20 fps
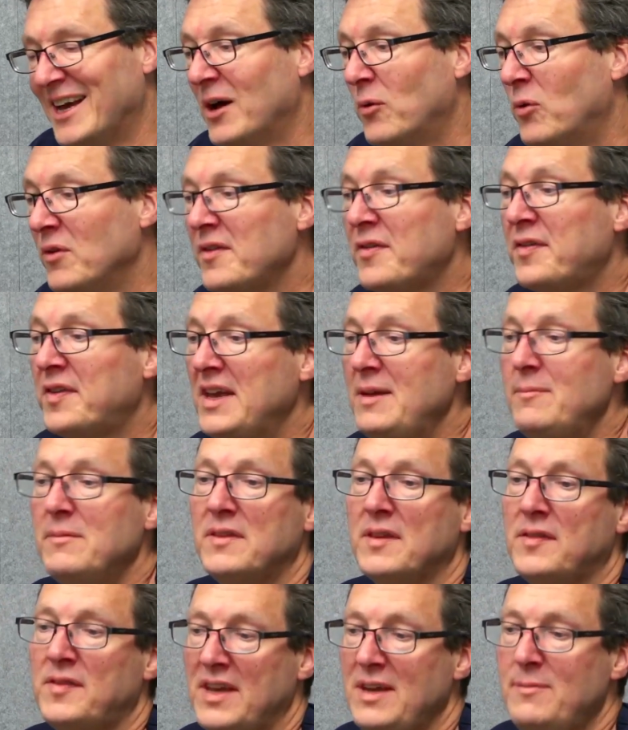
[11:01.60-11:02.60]
Well, the
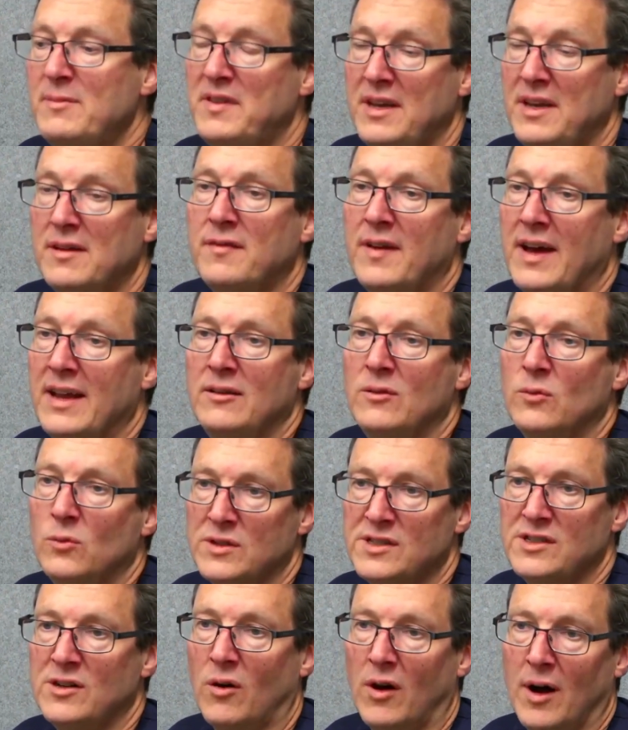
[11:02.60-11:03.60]
theme of the event
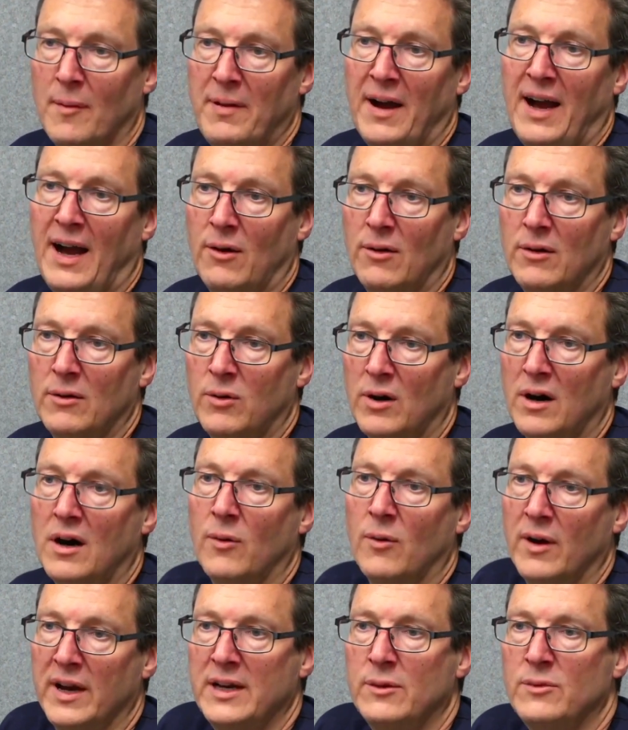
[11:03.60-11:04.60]
was not about
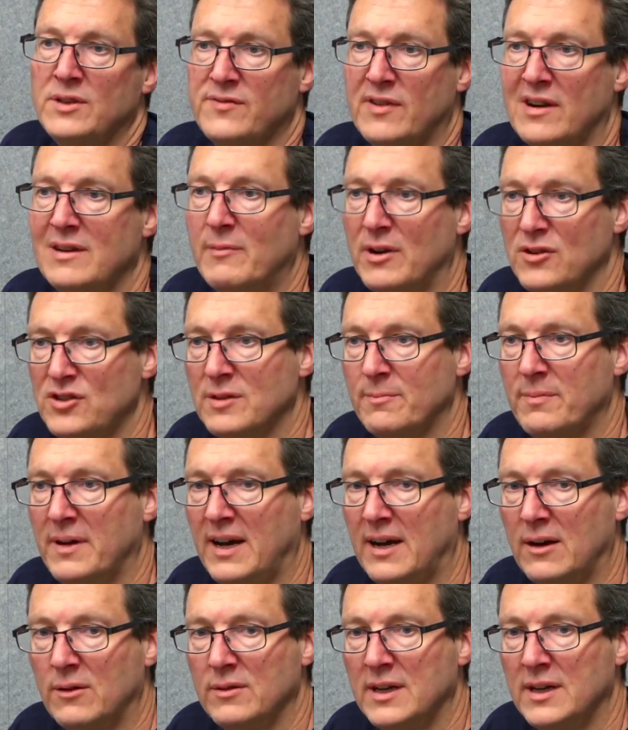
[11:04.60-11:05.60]
Huawei. It was very much
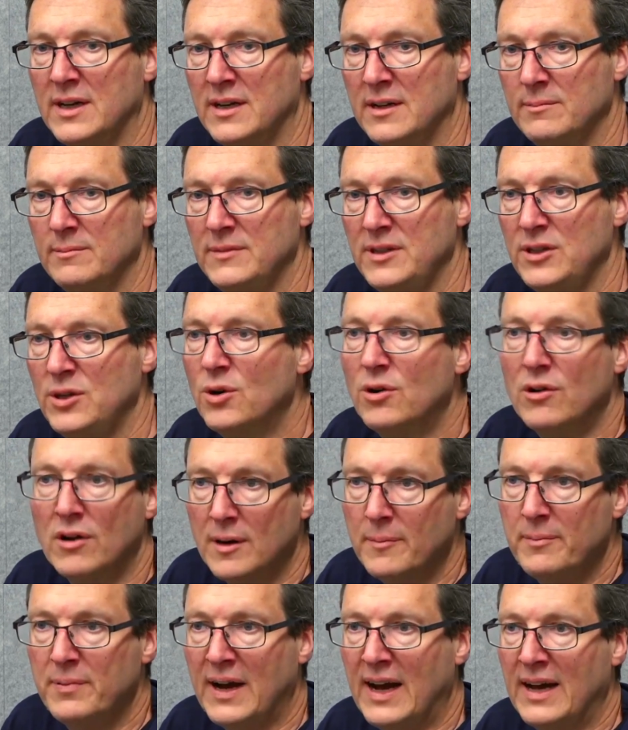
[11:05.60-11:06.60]
about
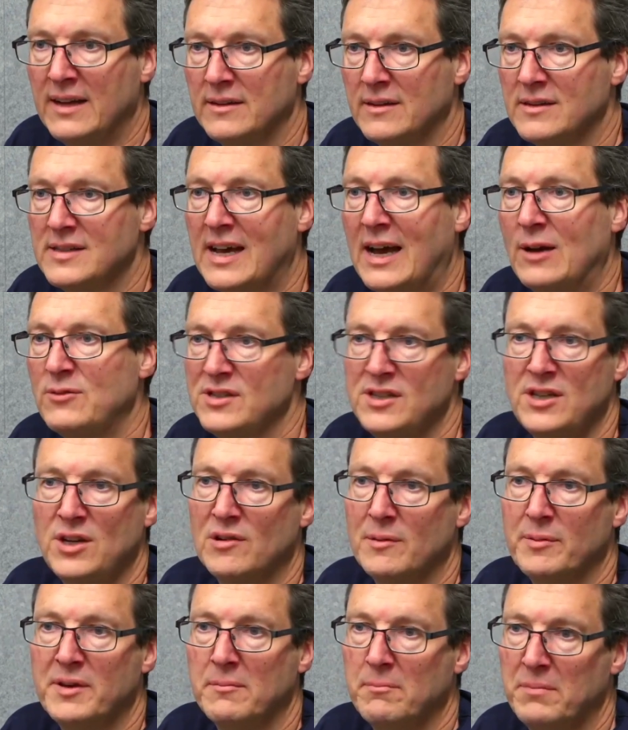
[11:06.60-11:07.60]
Europe and how does
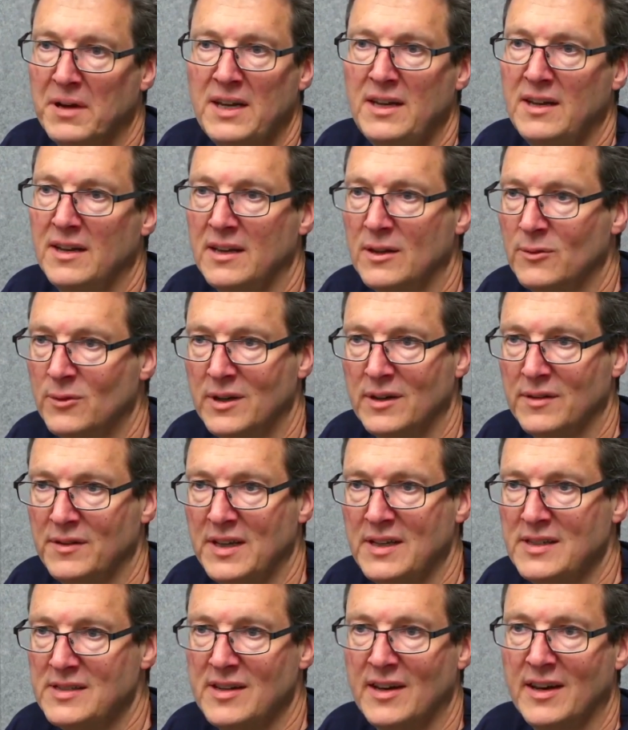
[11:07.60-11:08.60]
Europe compete in the world
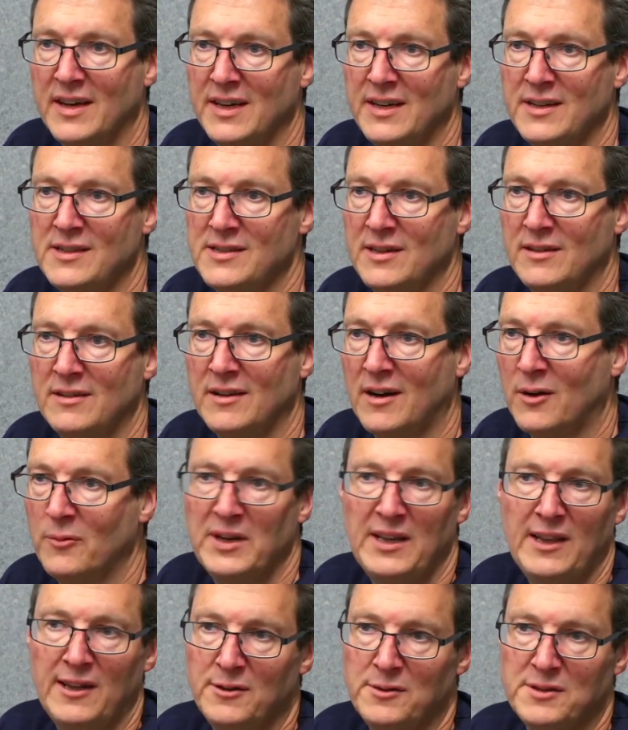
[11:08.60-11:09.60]
these days, and are
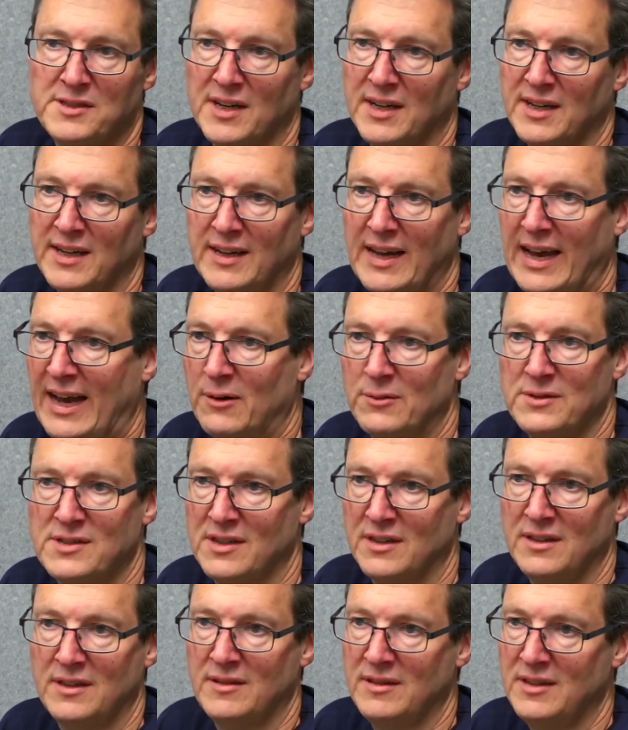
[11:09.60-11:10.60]
we losing out
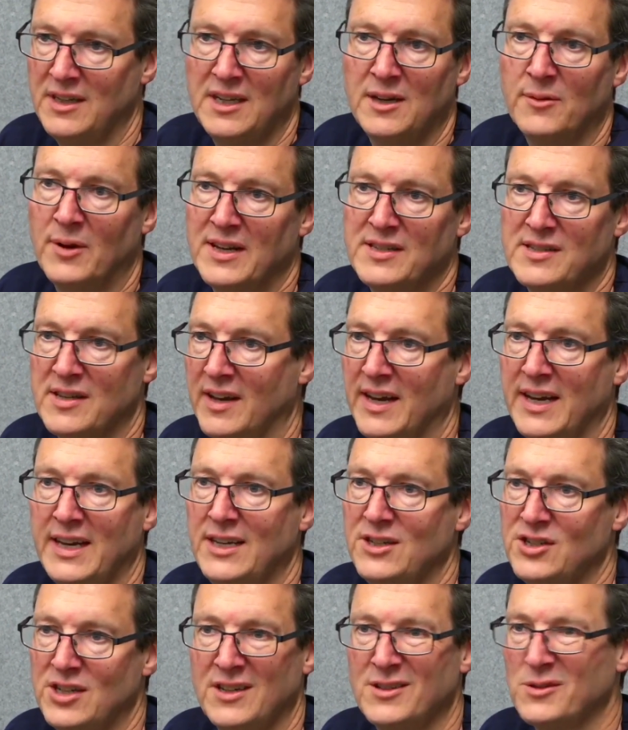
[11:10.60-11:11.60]
to the US and
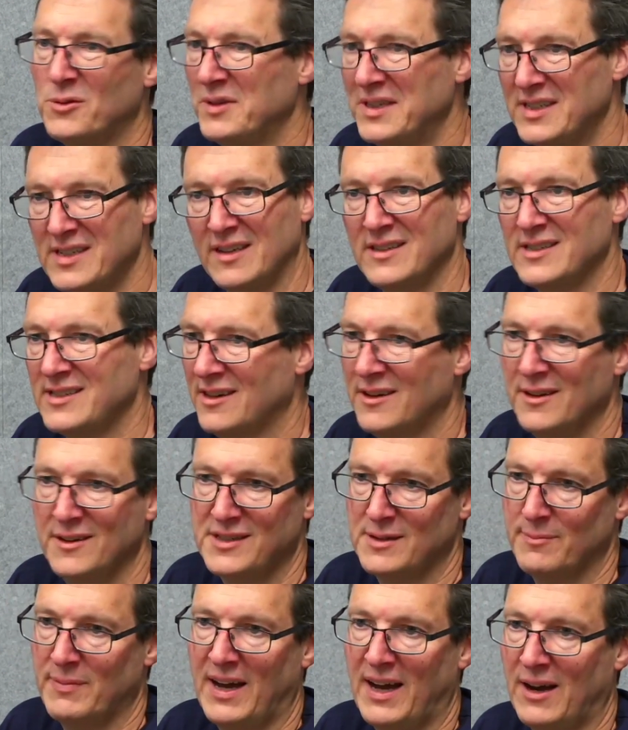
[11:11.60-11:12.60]
Asia? There's all these
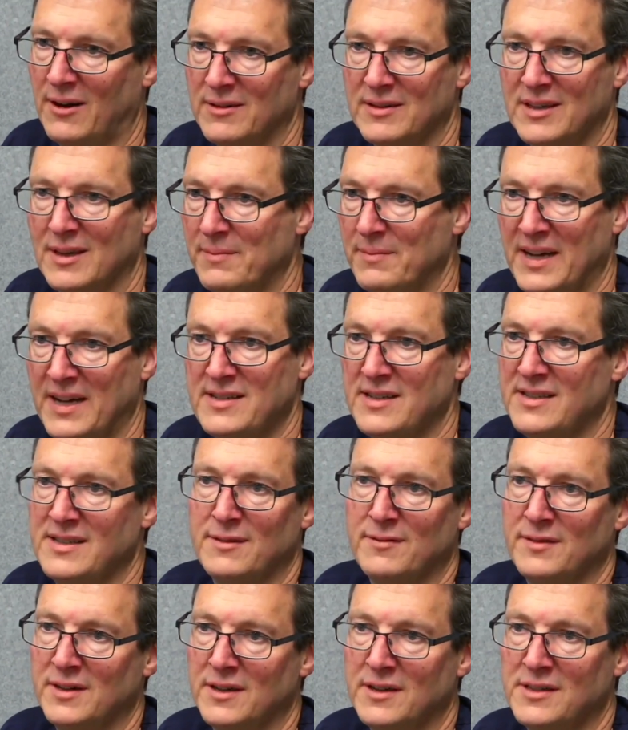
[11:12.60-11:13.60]
concerns about
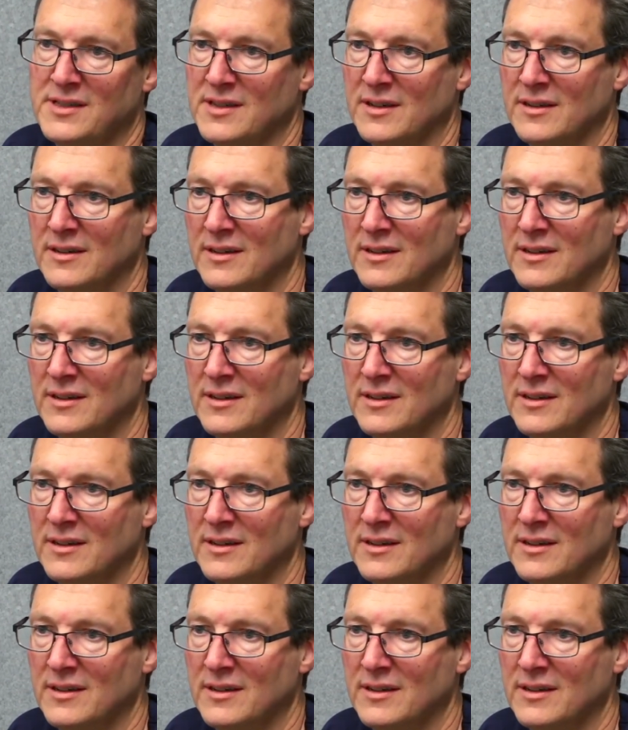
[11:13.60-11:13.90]
competitiveness